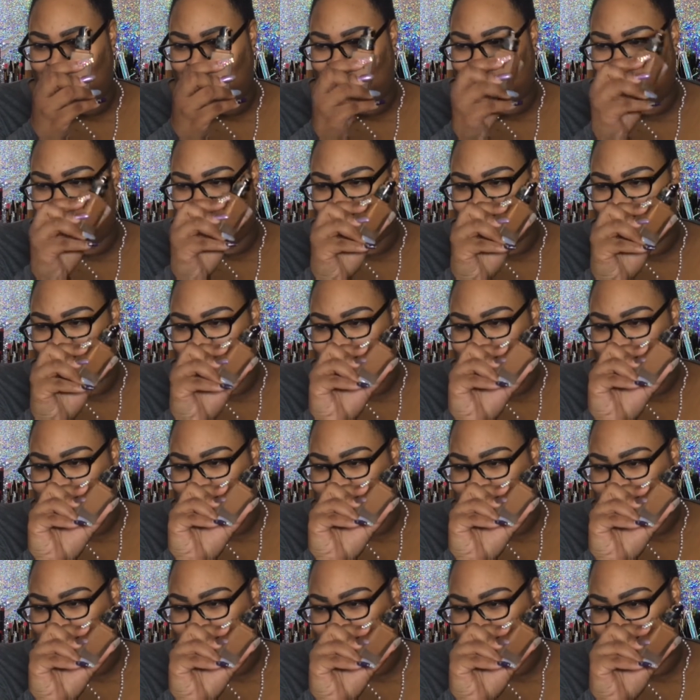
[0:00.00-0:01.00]
It is
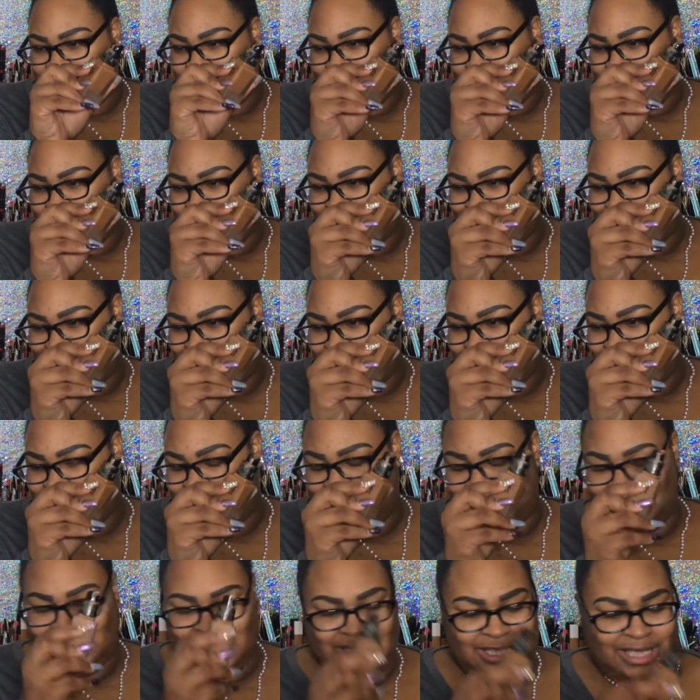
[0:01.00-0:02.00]
disgusting, as you can
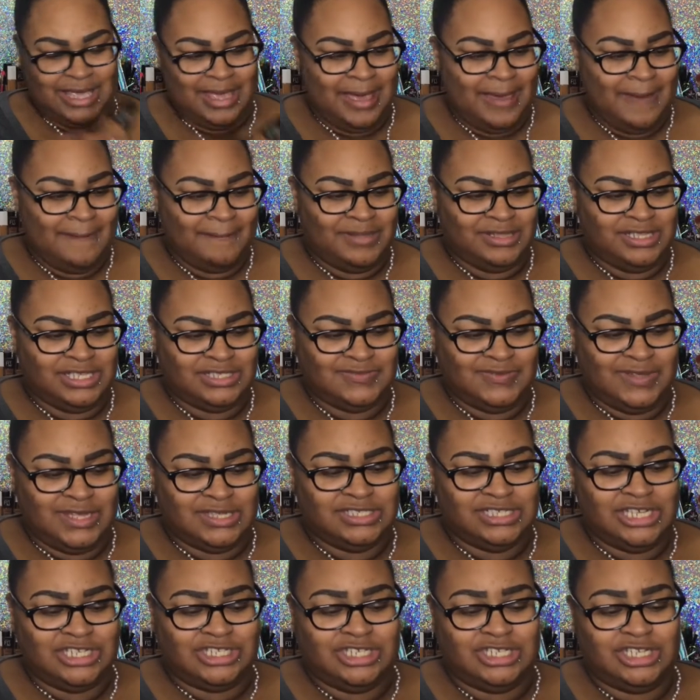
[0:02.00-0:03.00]
see. But this
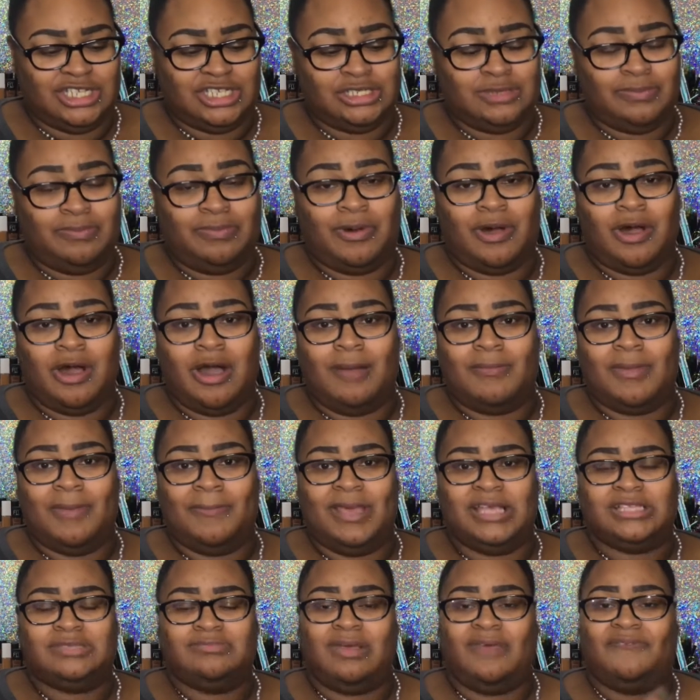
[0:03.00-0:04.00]
foundation is bomb. It
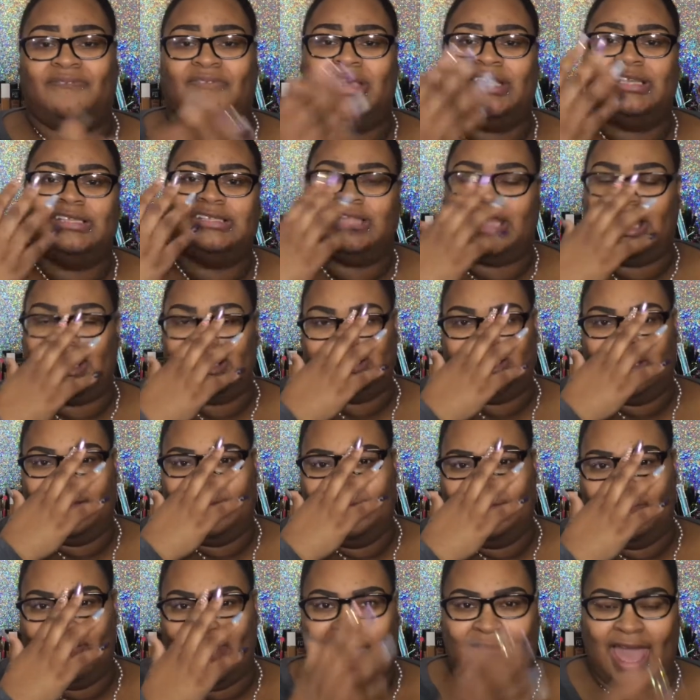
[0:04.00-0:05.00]
makes my face nice
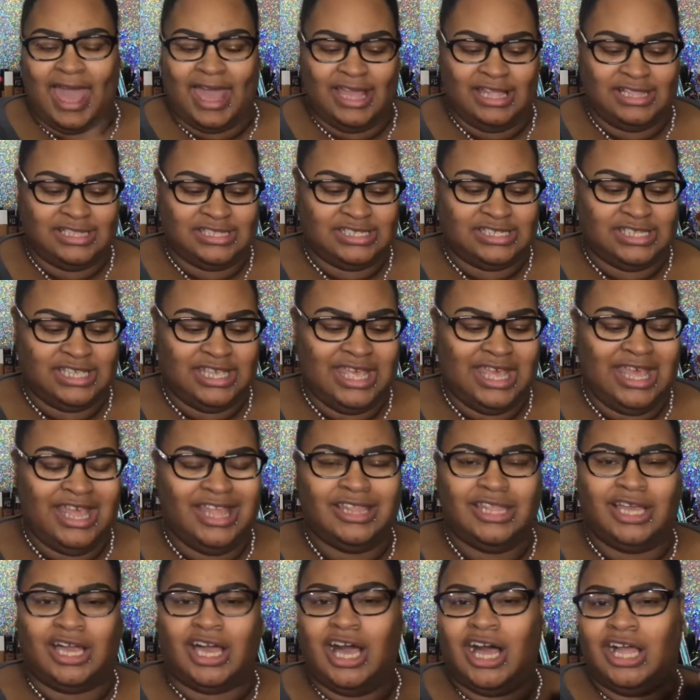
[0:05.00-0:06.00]
and matte.
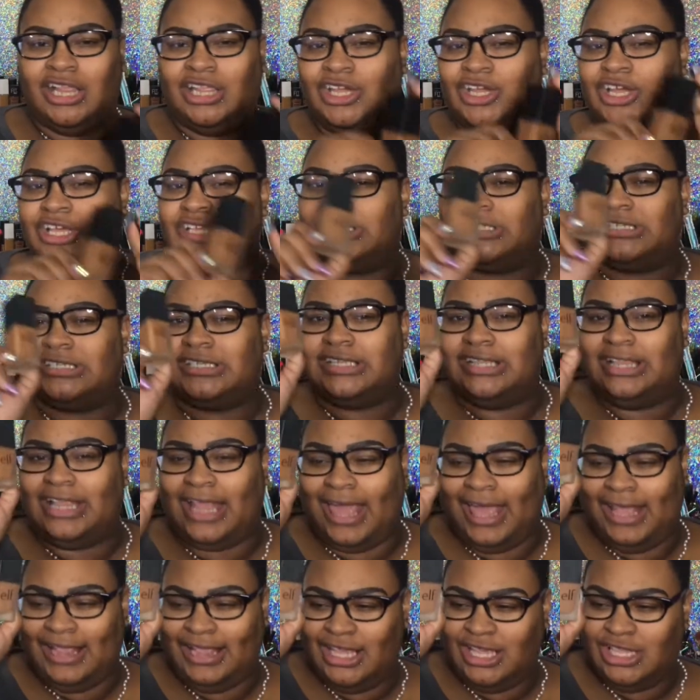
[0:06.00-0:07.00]
The color is
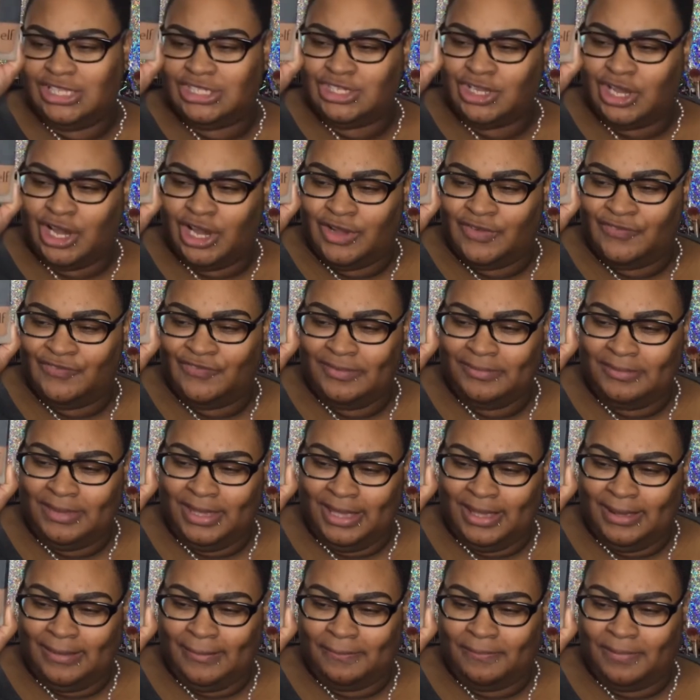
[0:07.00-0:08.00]
slightly dark for
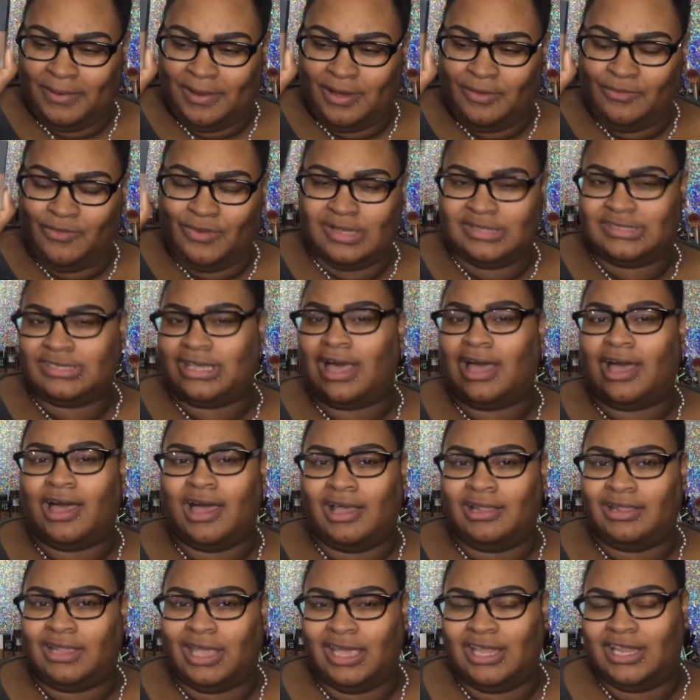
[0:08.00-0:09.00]
me, but once I
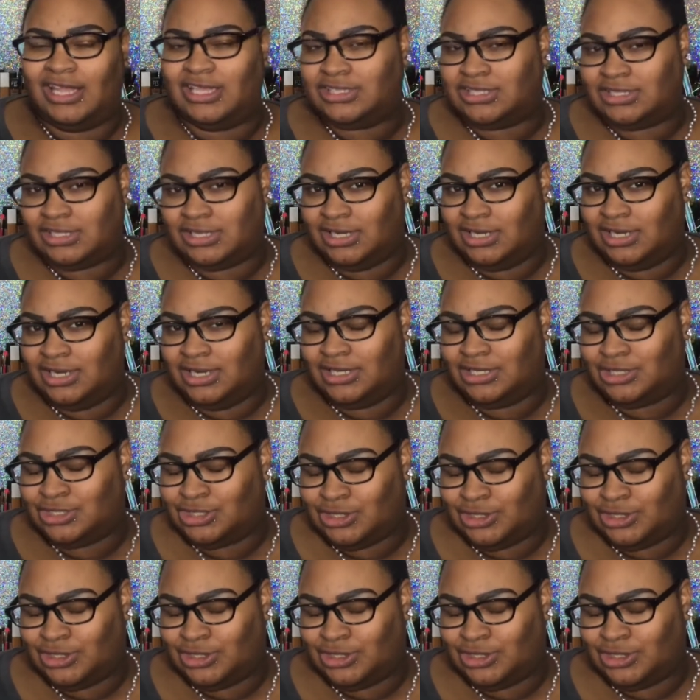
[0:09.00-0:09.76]
highlight, it's good.